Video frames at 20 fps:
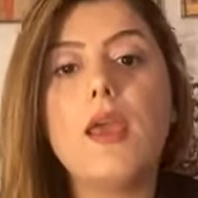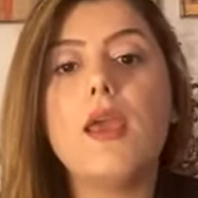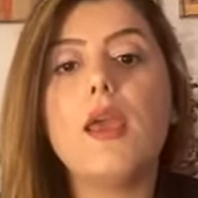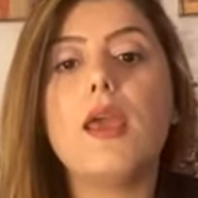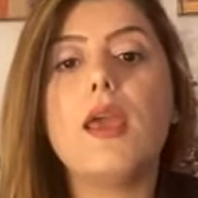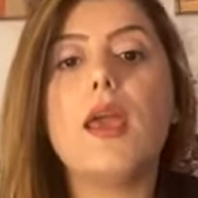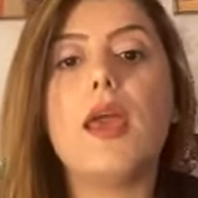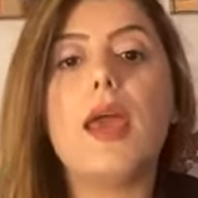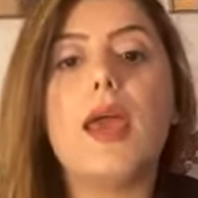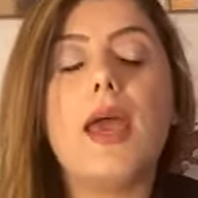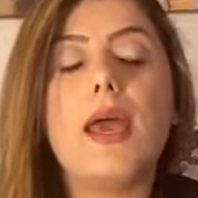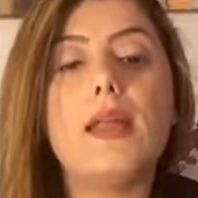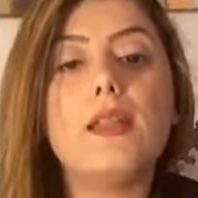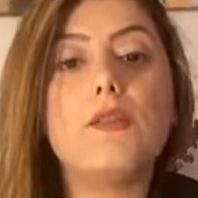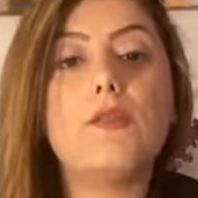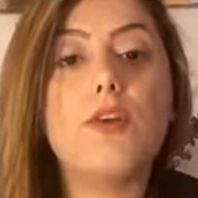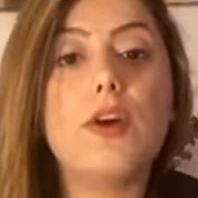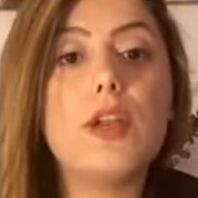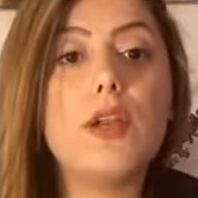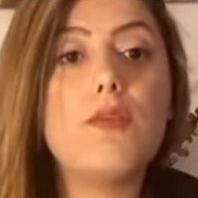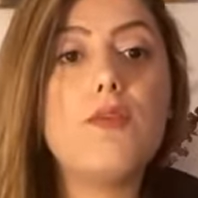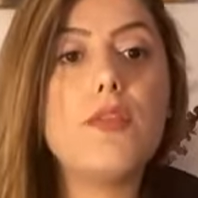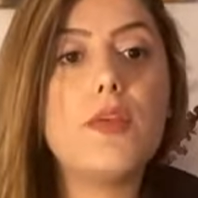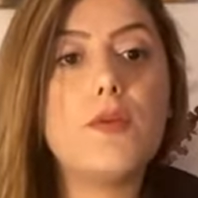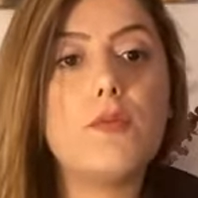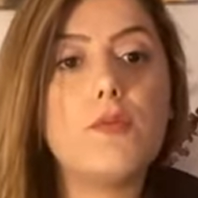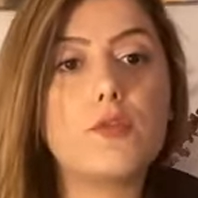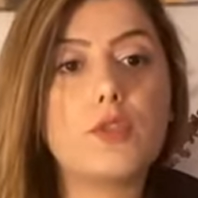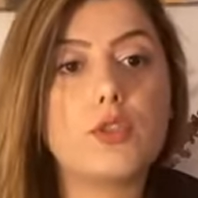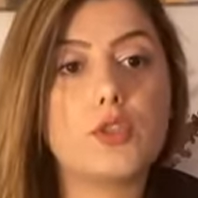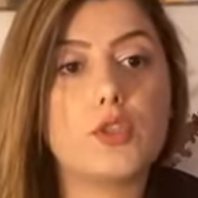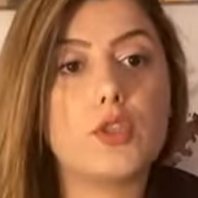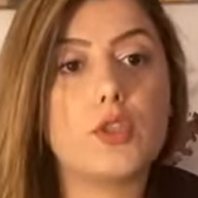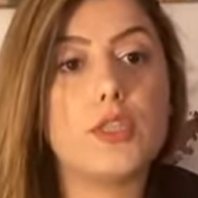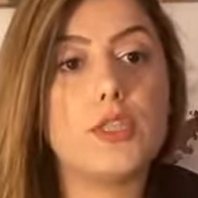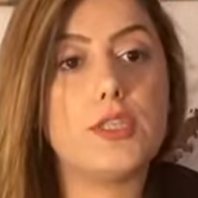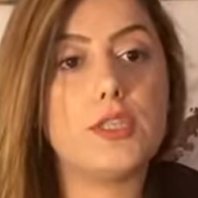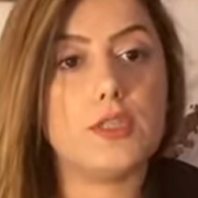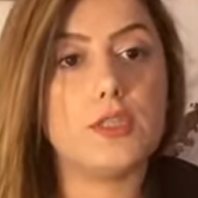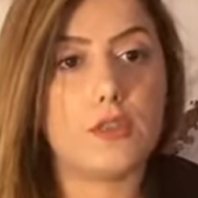And one of them for sure
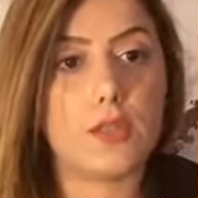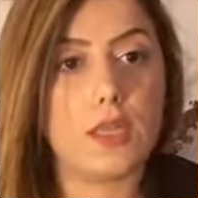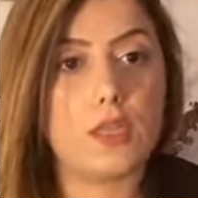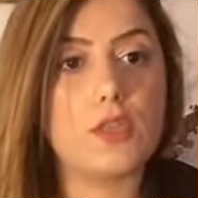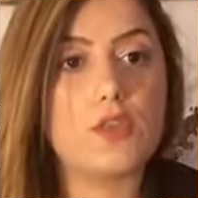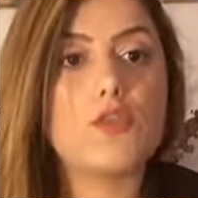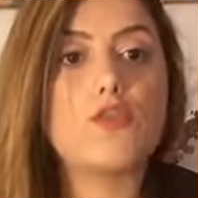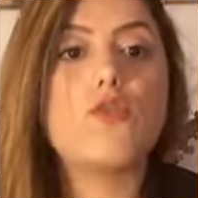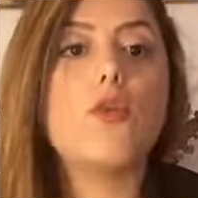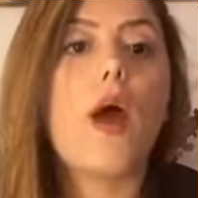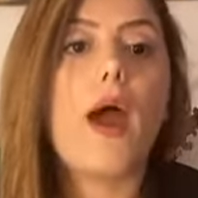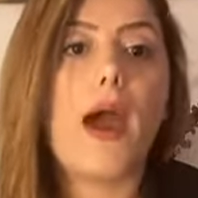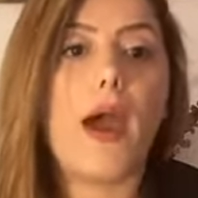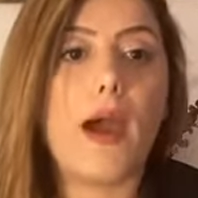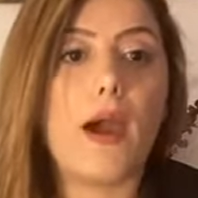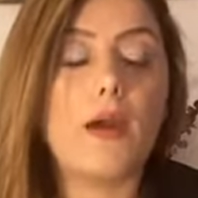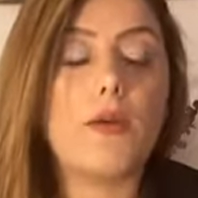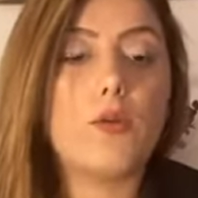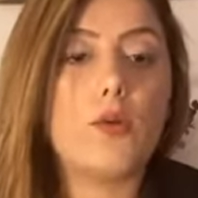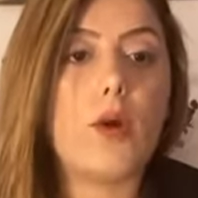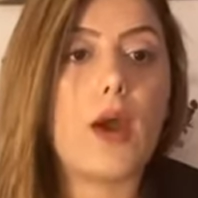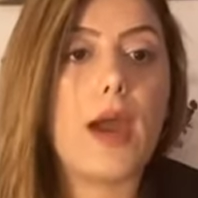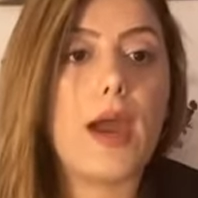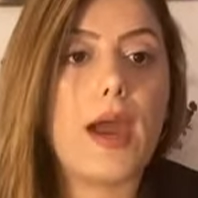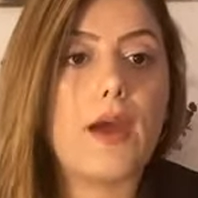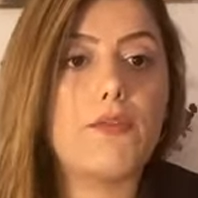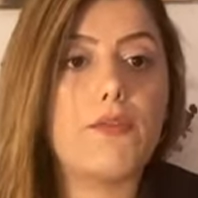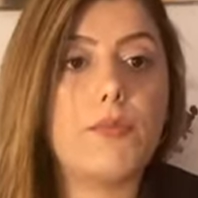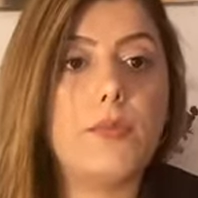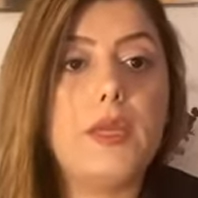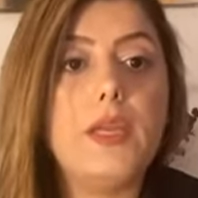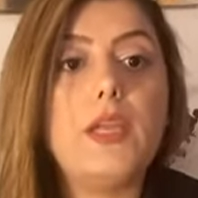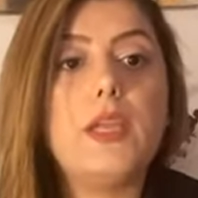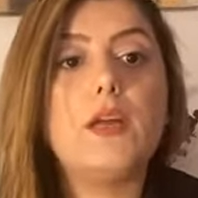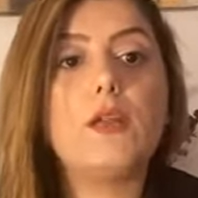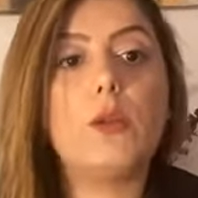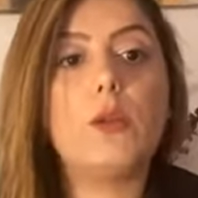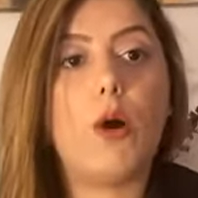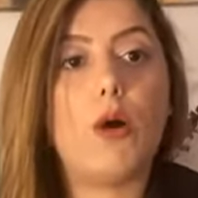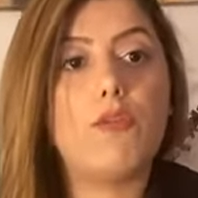is that you have been a
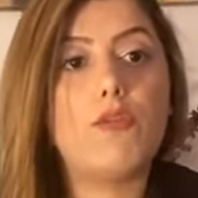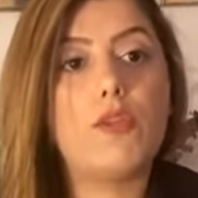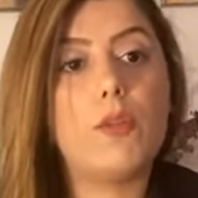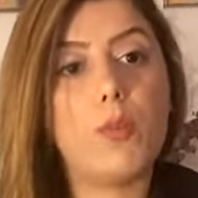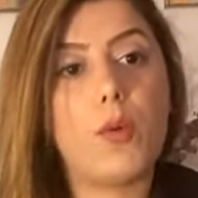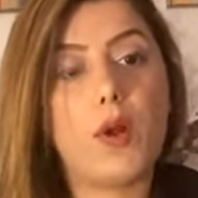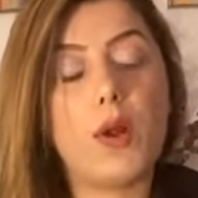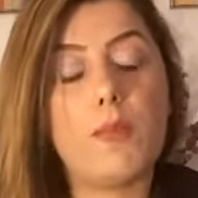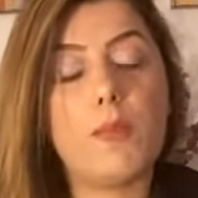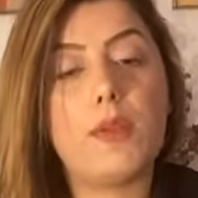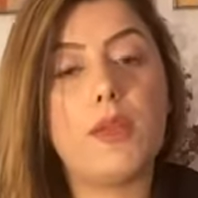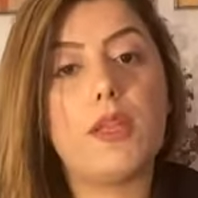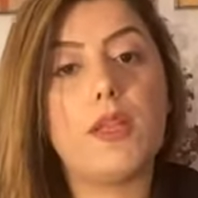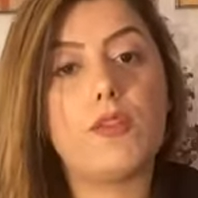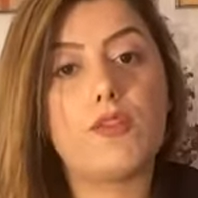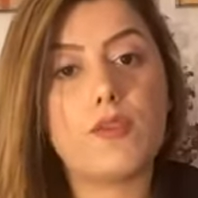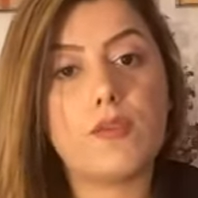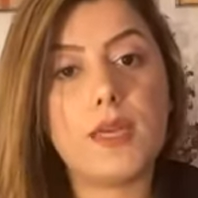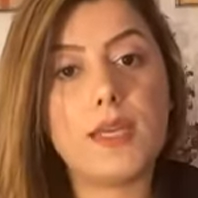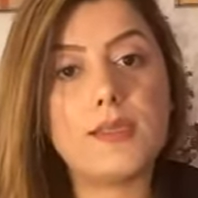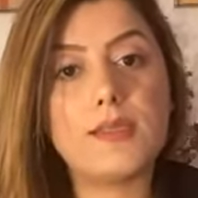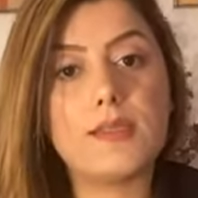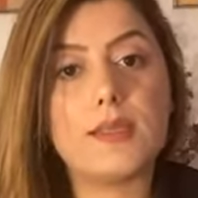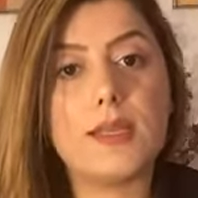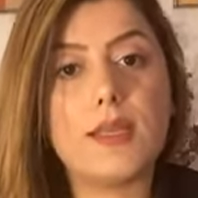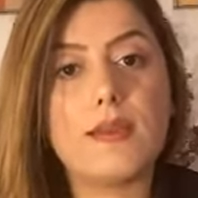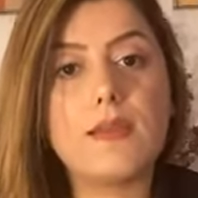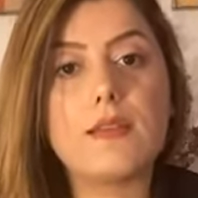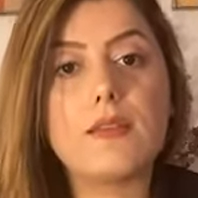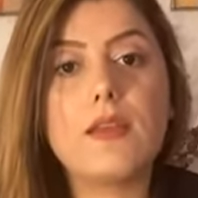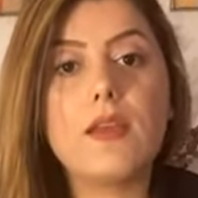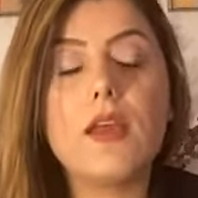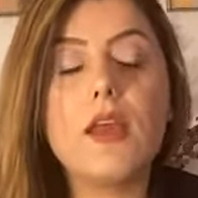lawful permanent resident.